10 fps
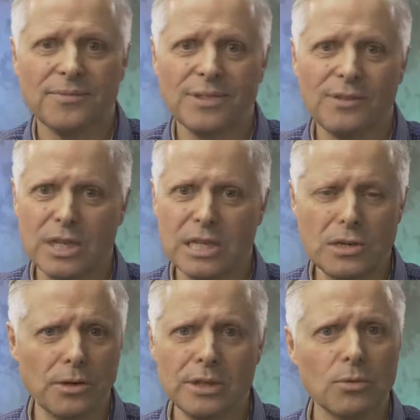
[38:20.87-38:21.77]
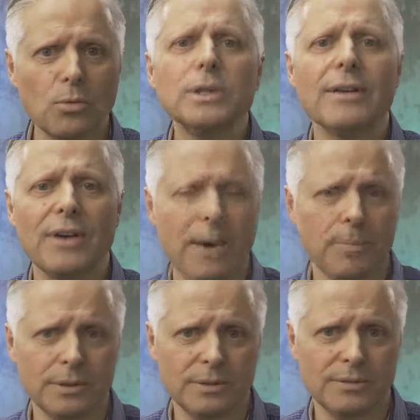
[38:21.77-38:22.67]
for this long? Would never
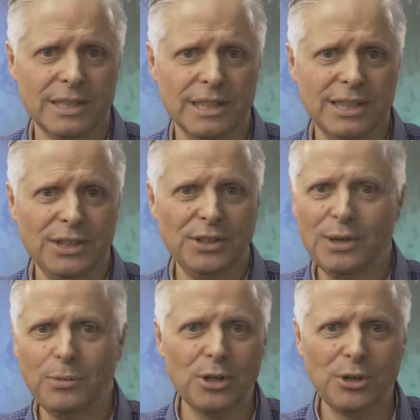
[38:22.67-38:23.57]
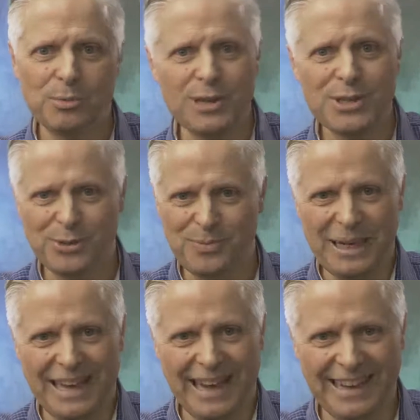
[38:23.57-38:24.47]
happen. They would have got the brush off
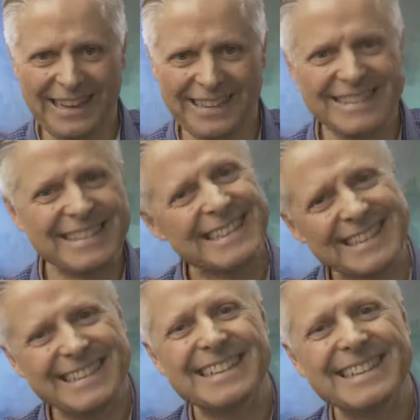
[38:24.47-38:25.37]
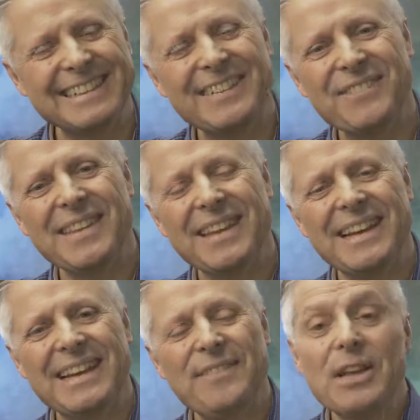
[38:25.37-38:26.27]
by now.
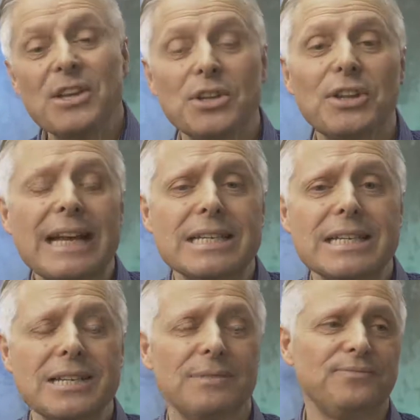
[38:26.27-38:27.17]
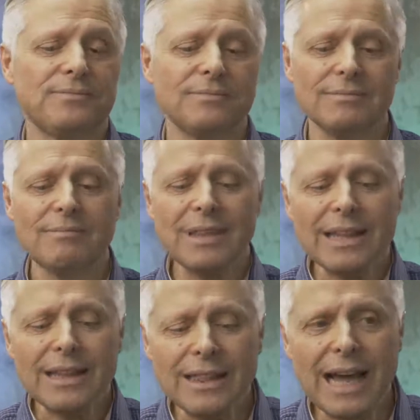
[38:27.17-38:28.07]
So that's
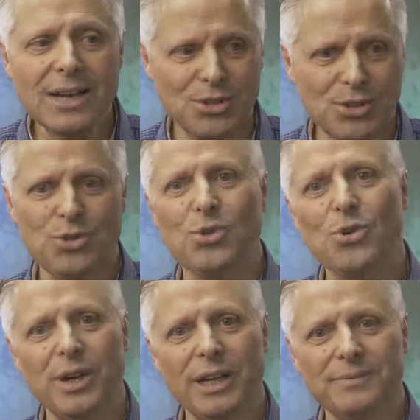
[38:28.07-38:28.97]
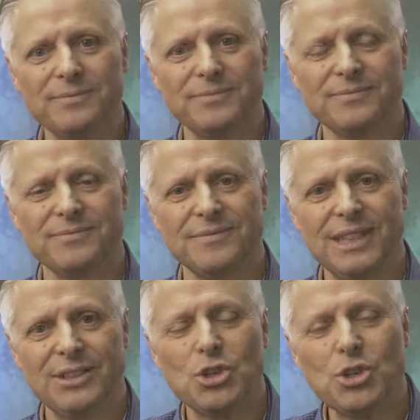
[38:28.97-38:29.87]
the story.
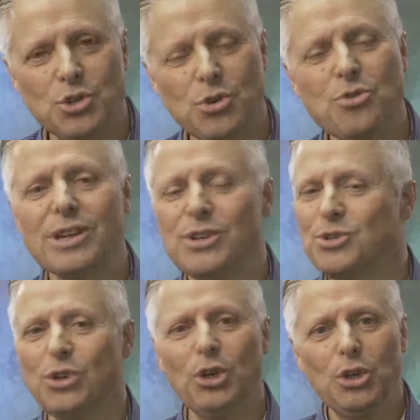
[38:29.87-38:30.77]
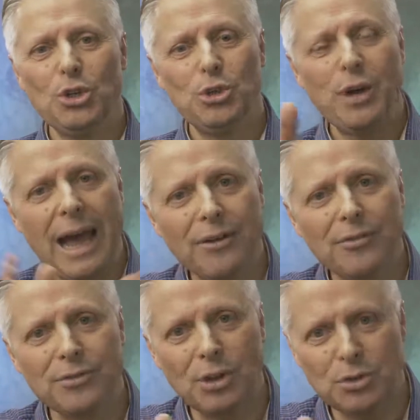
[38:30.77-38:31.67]
The story is, you
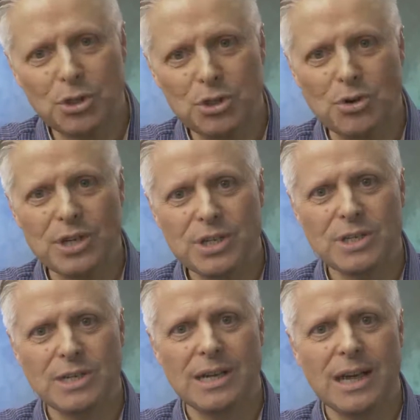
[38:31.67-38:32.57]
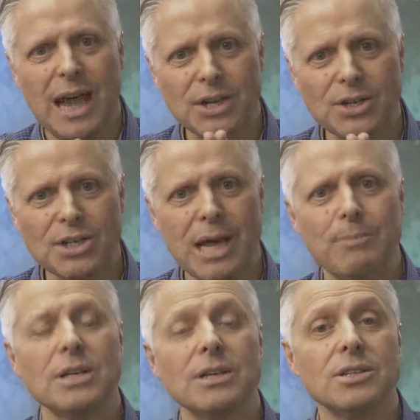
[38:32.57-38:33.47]
have no choice
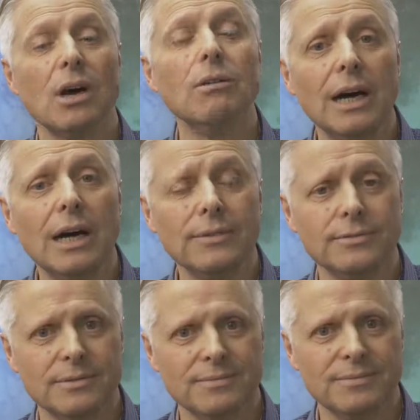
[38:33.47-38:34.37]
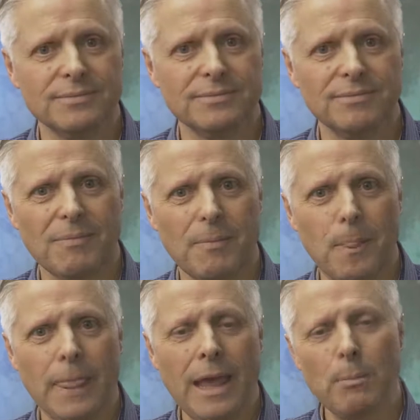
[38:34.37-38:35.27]
except to go live.
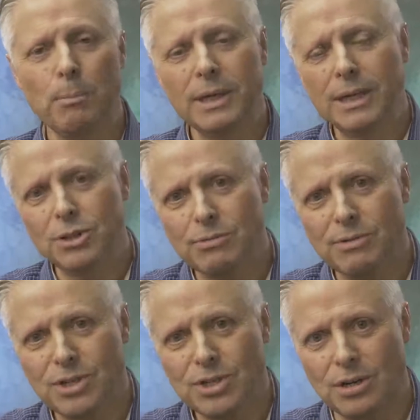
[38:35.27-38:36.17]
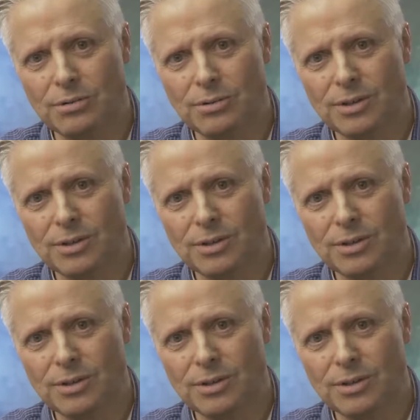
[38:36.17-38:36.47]
But in doing so,